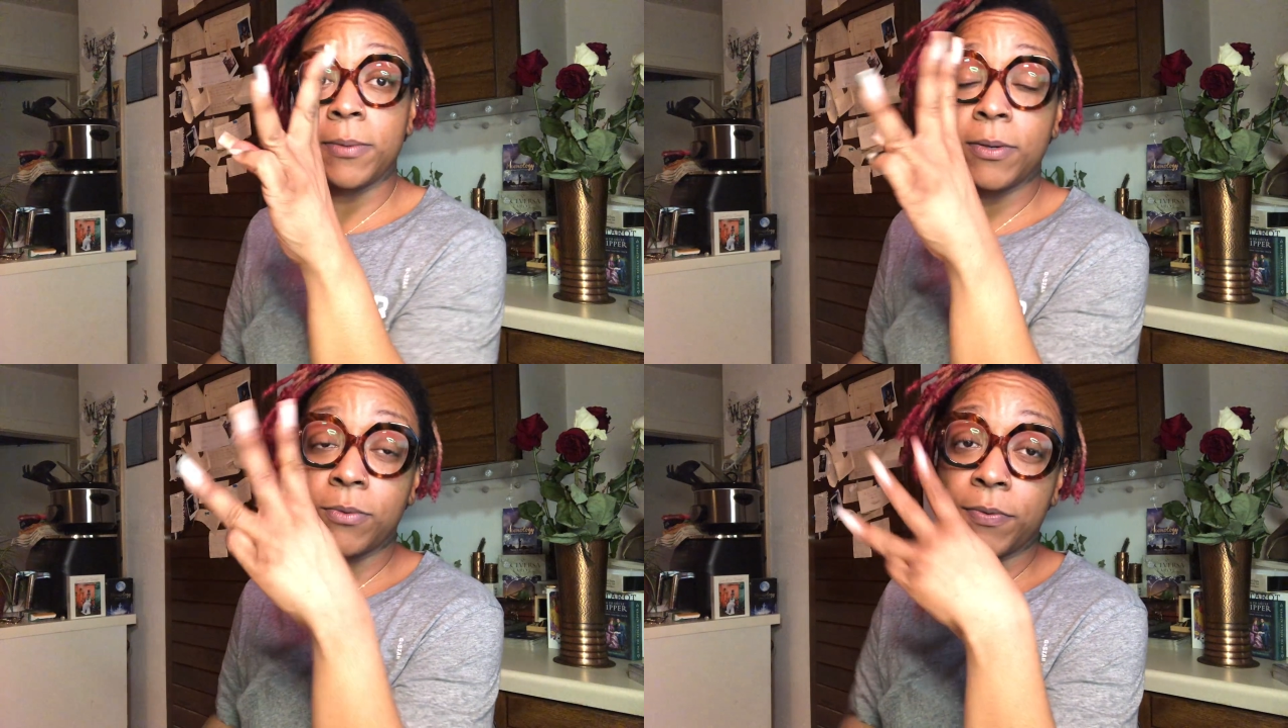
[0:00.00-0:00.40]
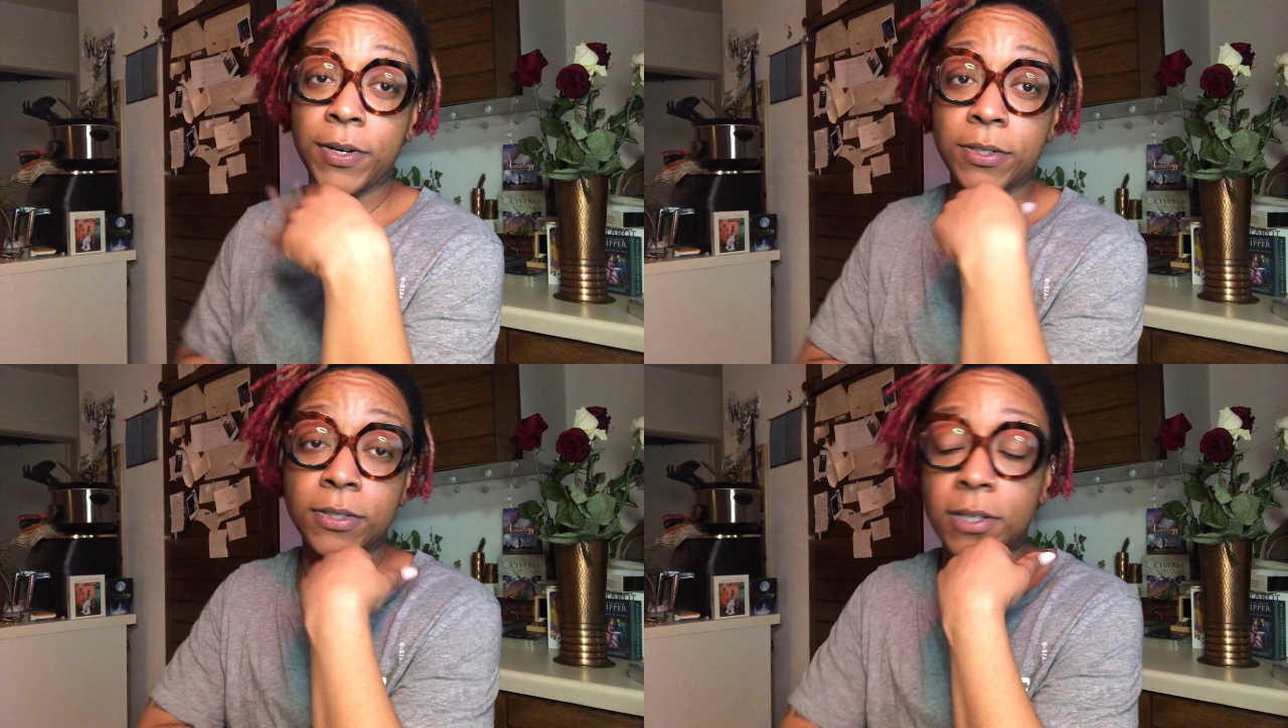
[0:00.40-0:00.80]
in the
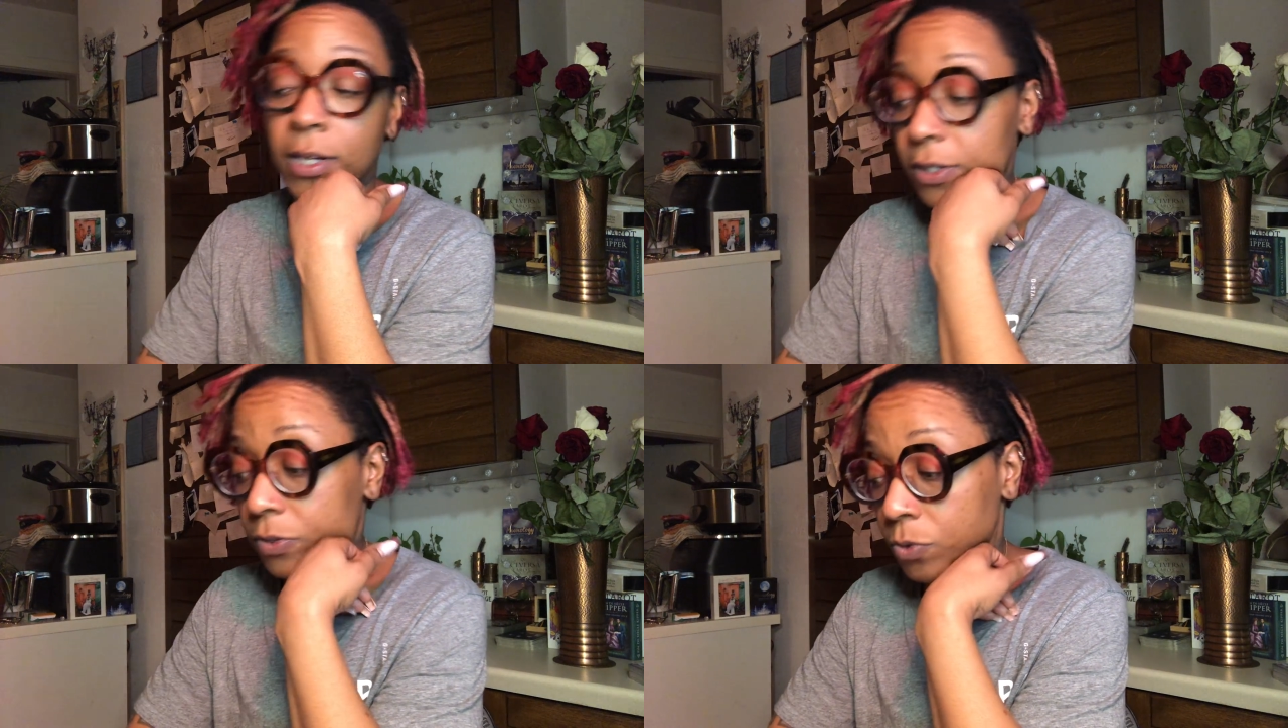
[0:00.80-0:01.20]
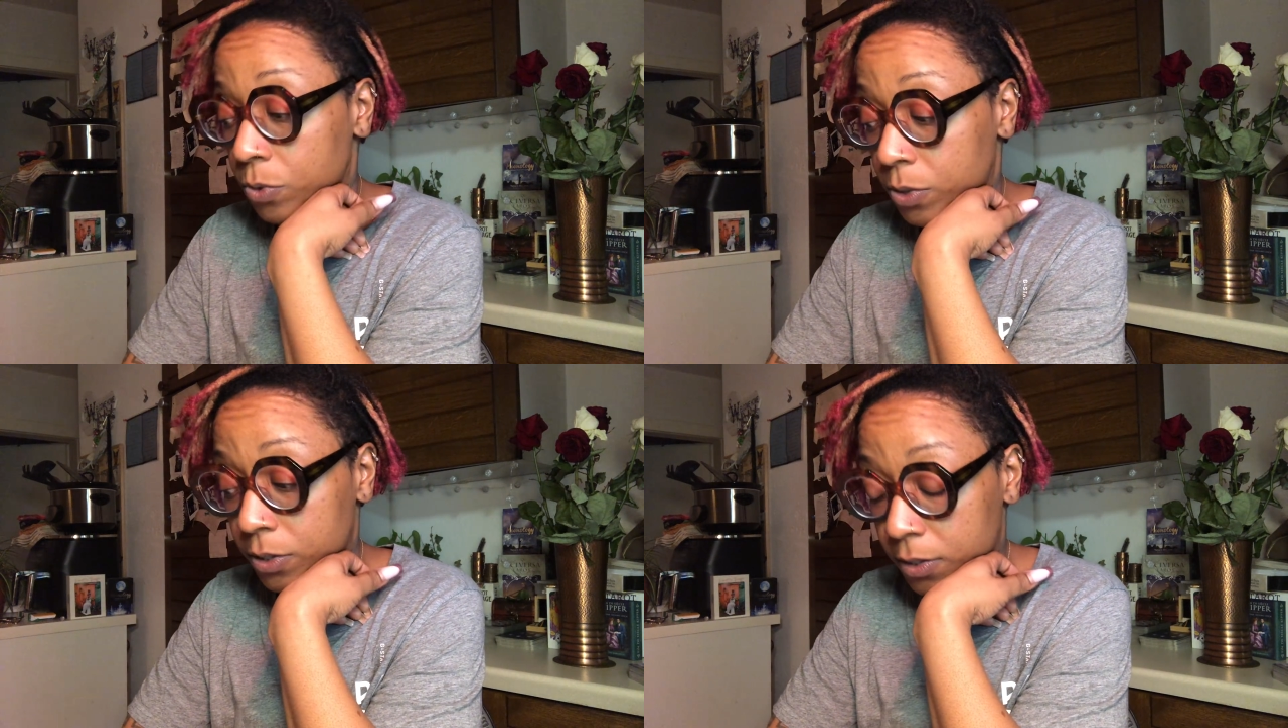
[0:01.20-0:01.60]
reverse. King of
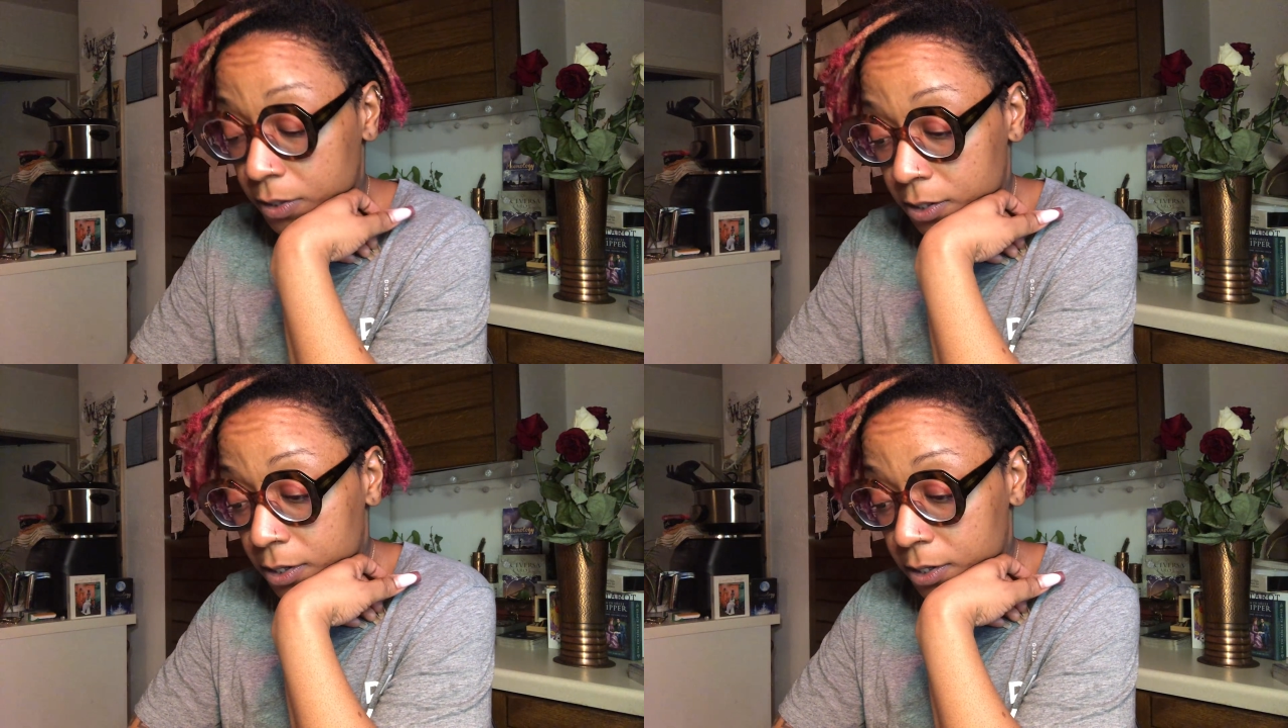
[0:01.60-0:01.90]
Swords,